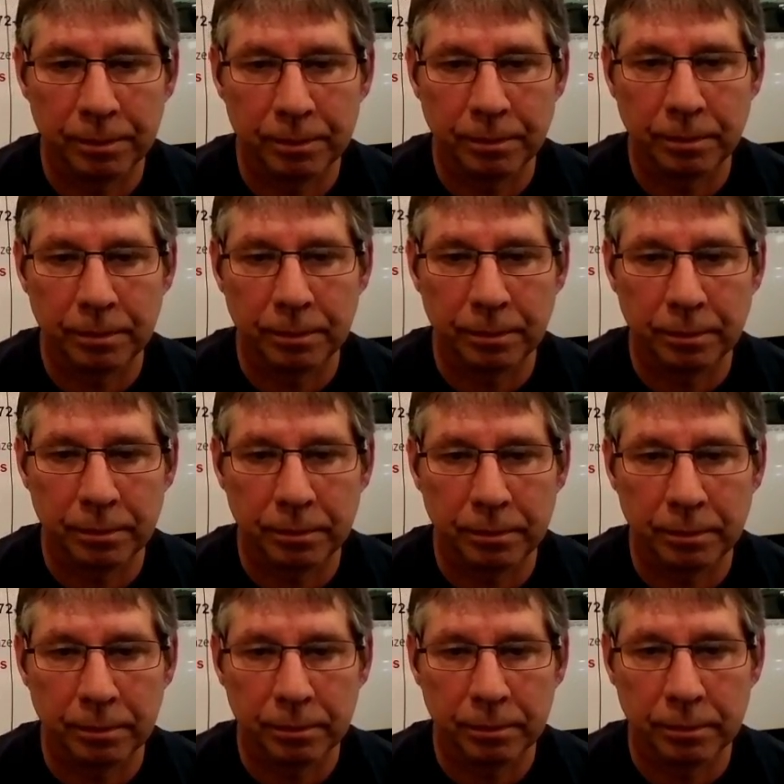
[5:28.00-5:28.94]

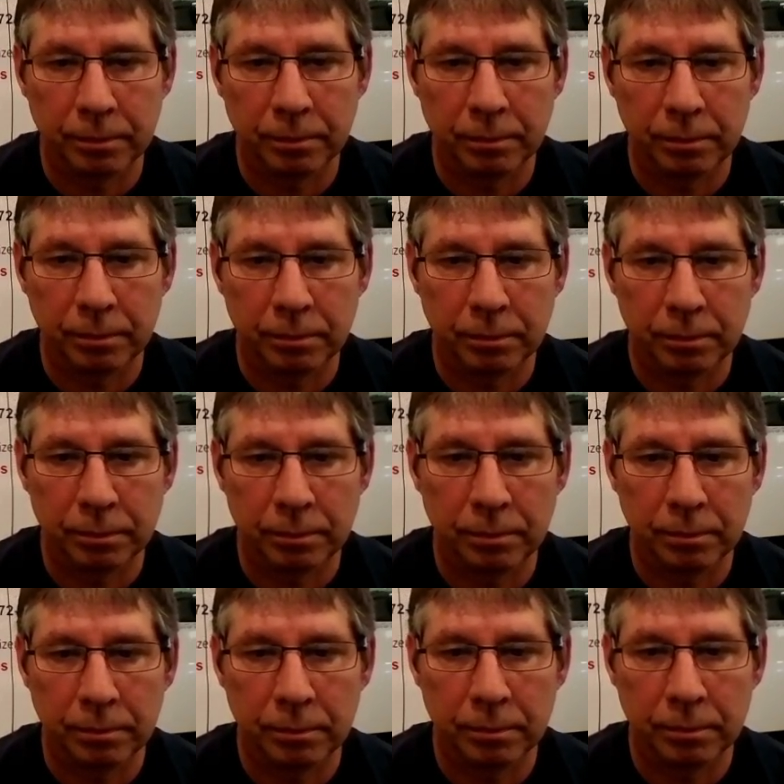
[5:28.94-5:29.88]

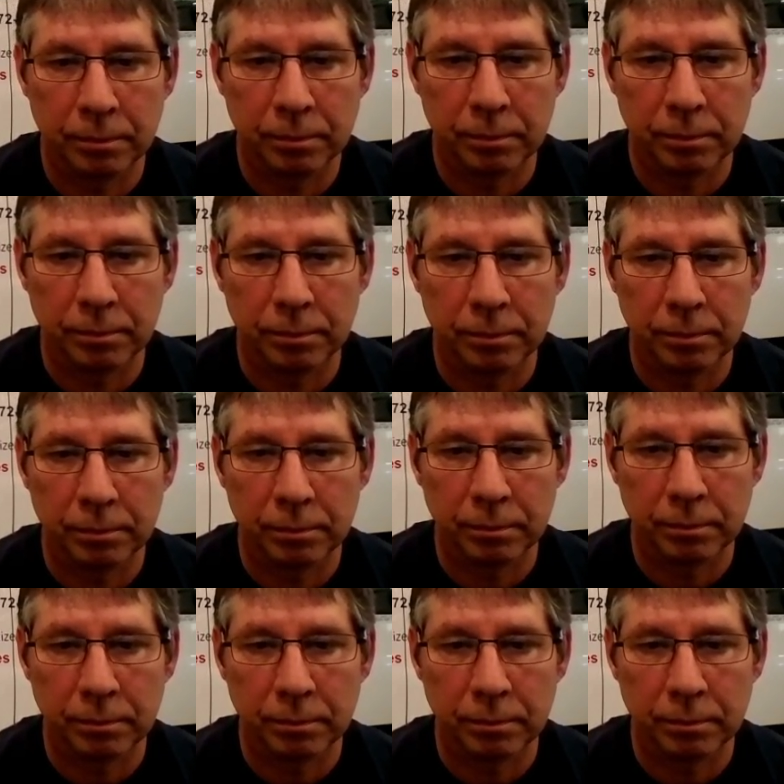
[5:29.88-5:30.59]
This person isn't speaking.